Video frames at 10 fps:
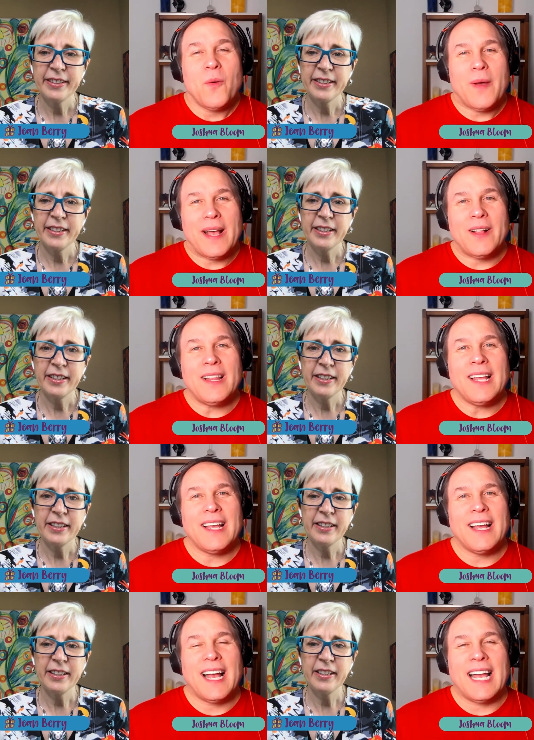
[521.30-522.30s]
Speaker 1: Well,
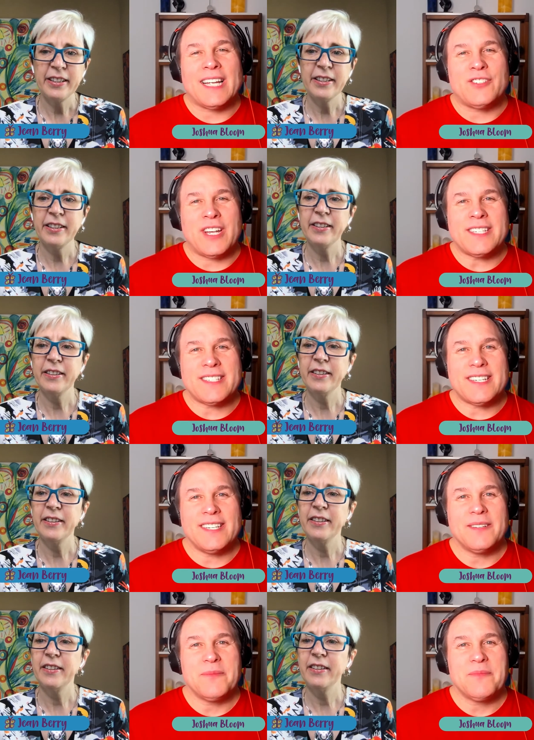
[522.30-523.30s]
I just
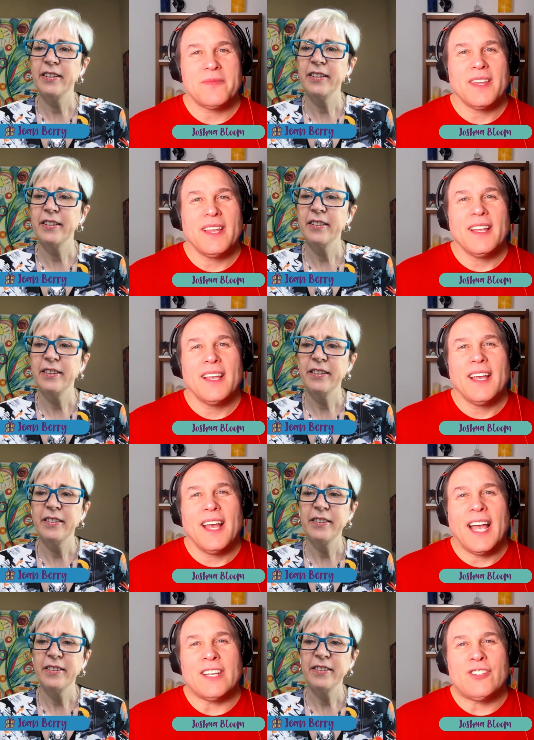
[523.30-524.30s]

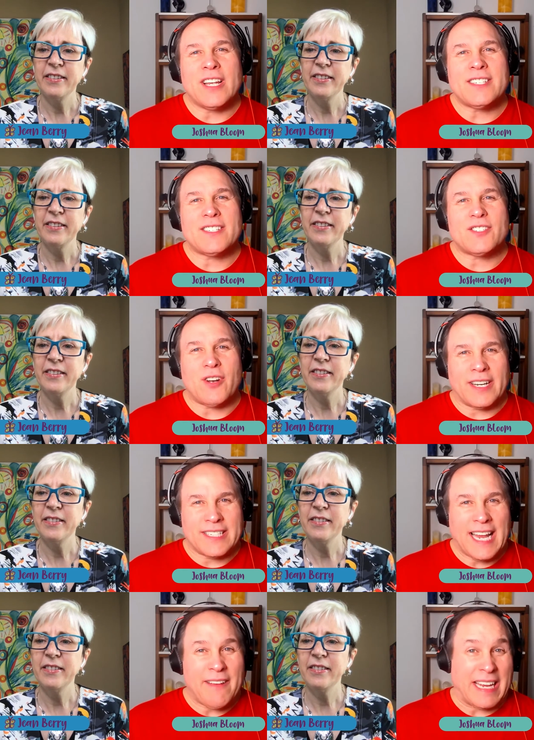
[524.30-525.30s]
I just started
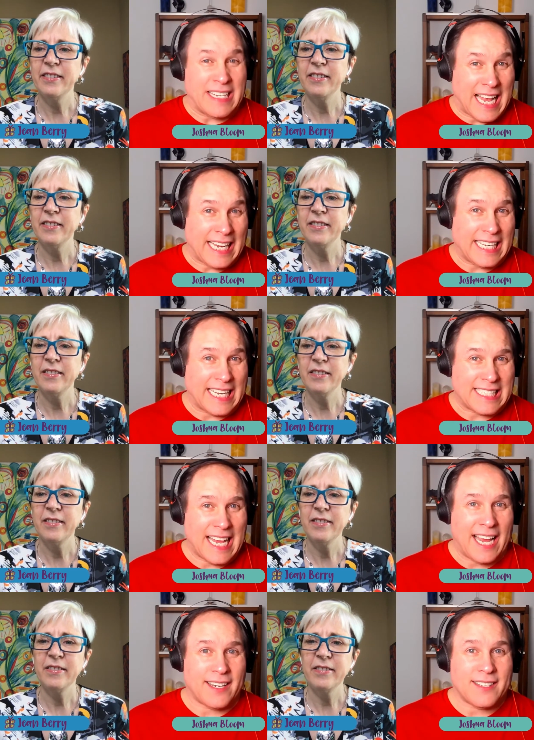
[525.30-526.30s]
to have anxiety
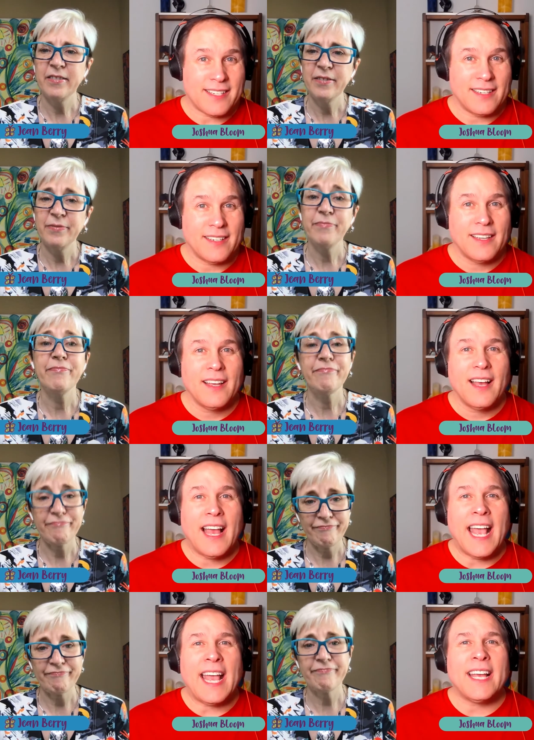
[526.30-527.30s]
attacks.
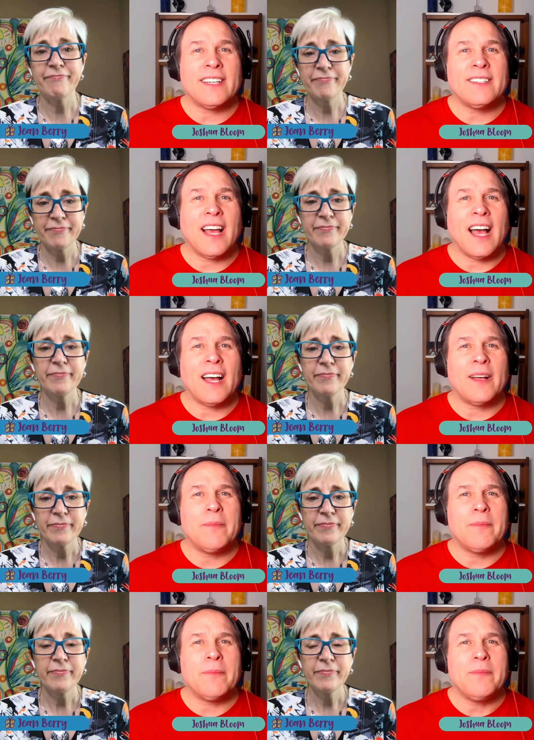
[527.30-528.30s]
And
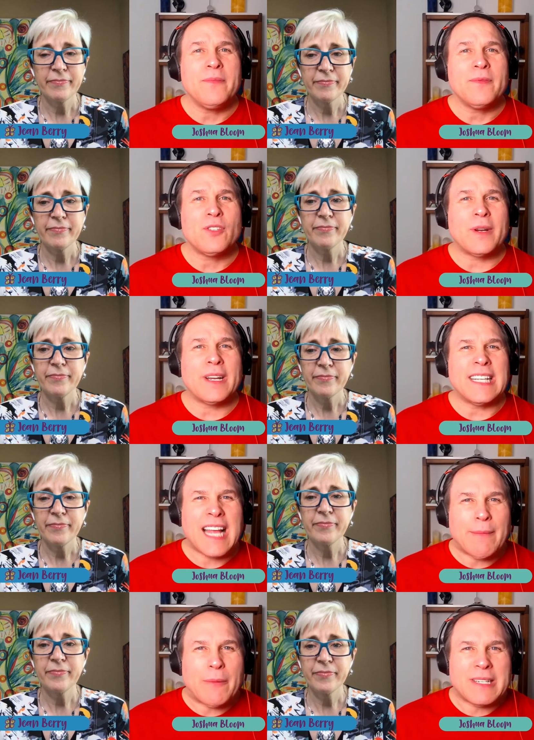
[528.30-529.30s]
um during this
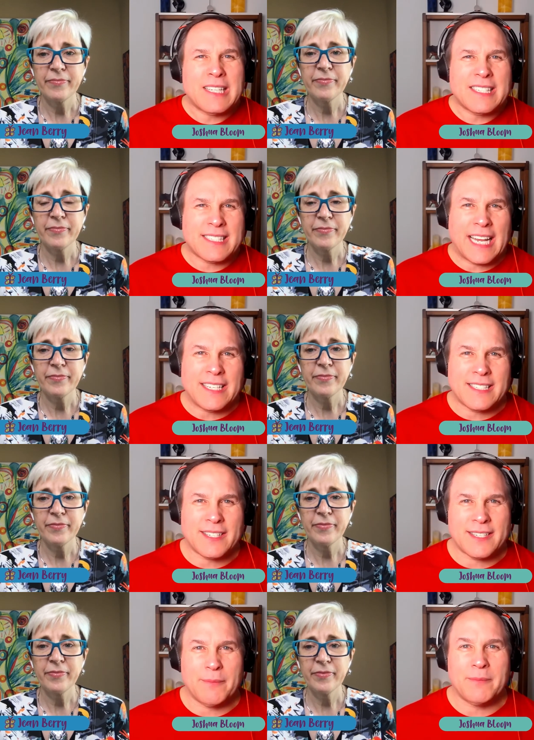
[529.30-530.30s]
time, I was listening
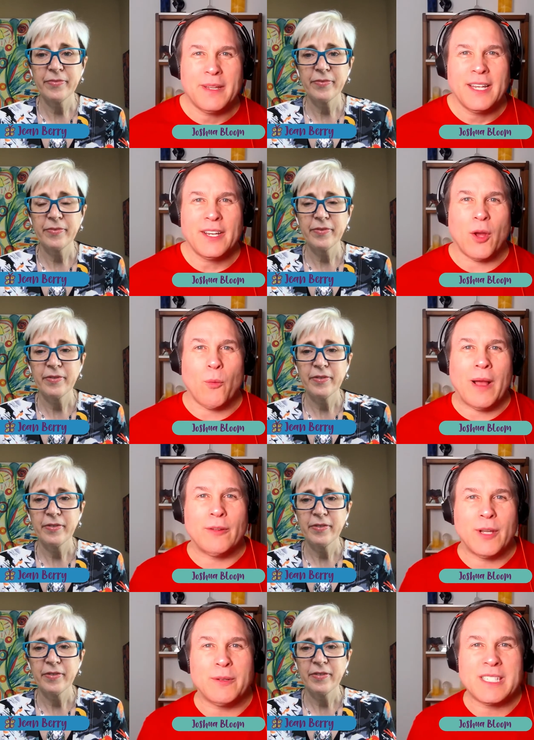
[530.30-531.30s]
to some, you know,
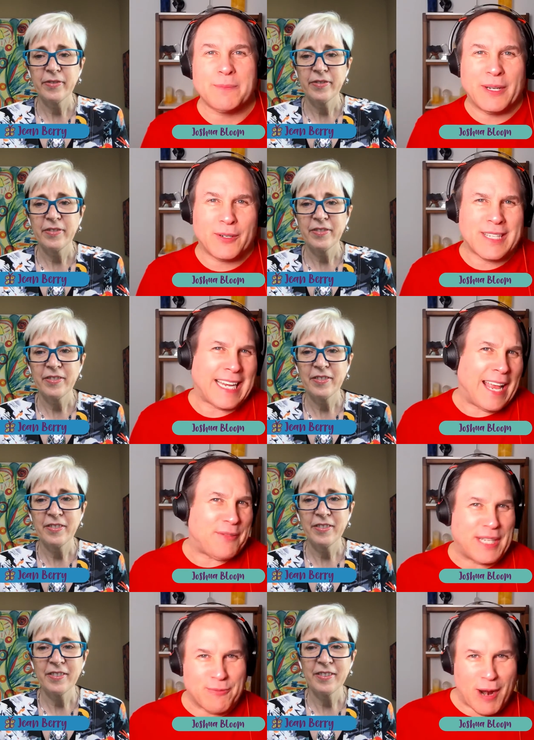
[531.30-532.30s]
well-known speakers like
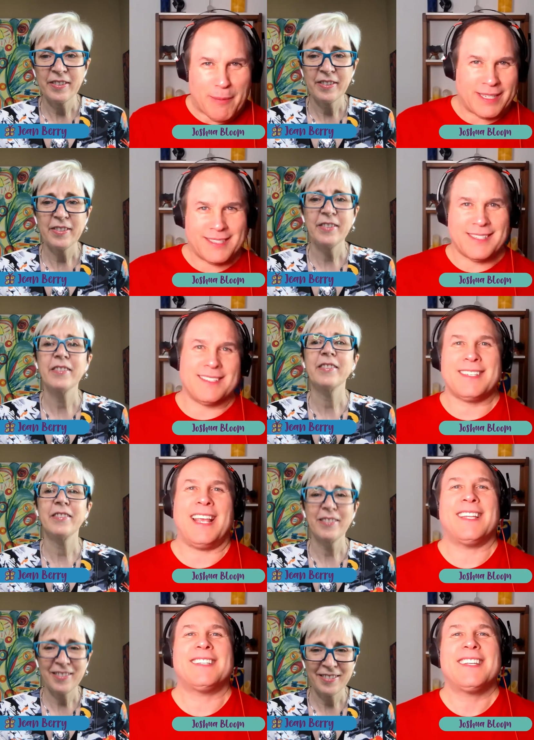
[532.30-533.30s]
Anthony Robbins,
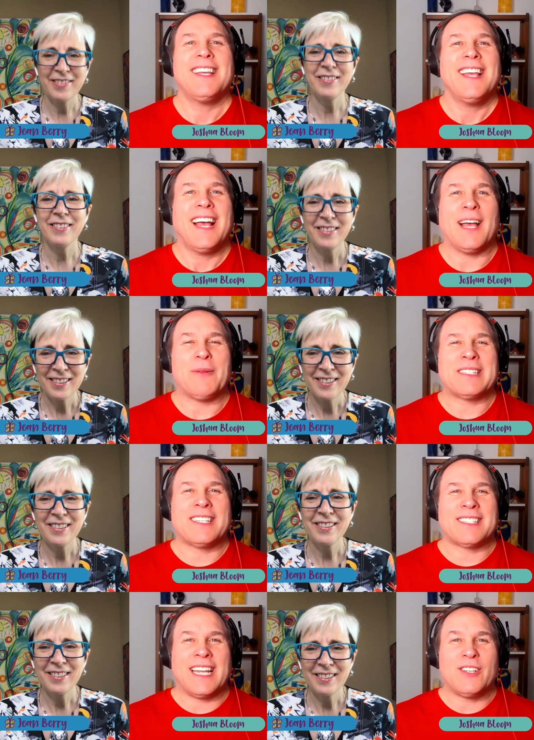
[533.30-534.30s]
and I was
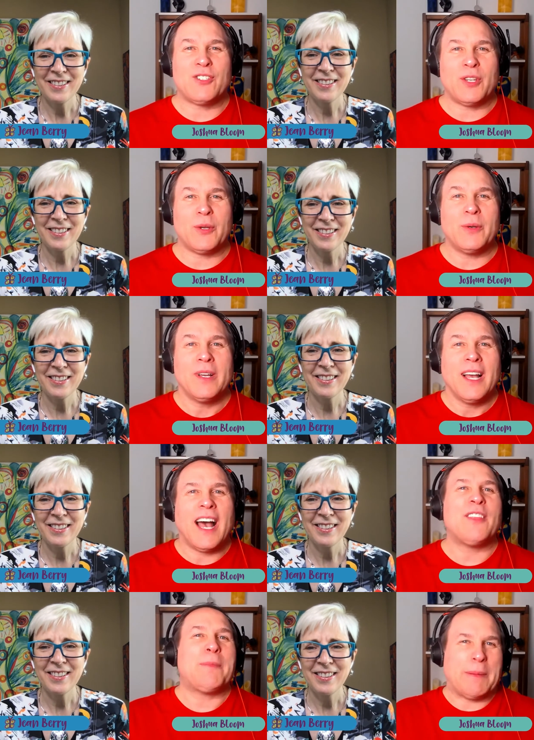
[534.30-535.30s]
listening to
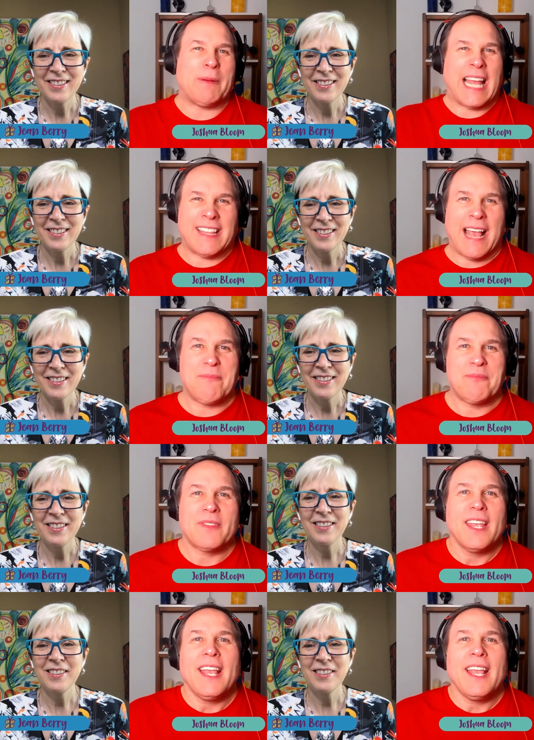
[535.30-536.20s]
other people like that.